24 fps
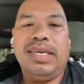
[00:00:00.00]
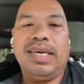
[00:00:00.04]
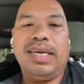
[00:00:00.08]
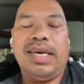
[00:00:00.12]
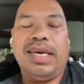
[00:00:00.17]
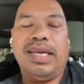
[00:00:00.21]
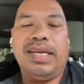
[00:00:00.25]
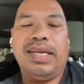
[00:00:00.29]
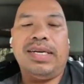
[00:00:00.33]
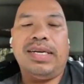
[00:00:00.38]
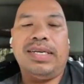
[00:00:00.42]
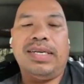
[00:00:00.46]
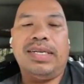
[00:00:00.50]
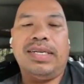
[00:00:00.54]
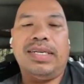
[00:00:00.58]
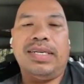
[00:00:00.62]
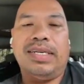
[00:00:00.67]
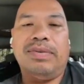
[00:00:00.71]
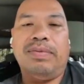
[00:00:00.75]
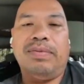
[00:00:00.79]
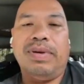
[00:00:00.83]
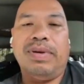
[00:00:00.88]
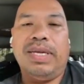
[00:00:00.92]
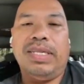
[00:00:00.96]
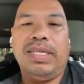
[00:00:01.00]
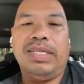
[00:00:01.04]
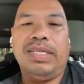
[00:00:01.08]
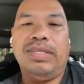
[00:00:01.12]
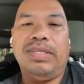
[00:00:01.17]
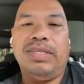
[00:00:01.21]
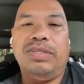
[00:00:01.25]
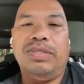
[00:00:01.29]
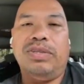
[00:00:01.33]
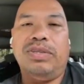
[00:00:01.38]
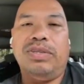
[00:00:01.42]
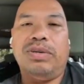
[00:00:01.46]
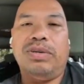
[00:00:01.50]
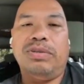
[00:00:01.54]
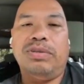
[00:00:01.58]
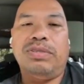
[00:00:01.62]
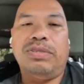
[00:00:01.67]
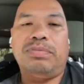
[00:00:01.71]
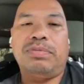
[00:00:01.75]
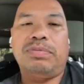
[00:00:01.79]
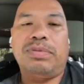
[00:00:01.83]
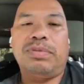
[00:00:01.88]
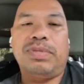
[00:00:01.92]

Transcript: And when those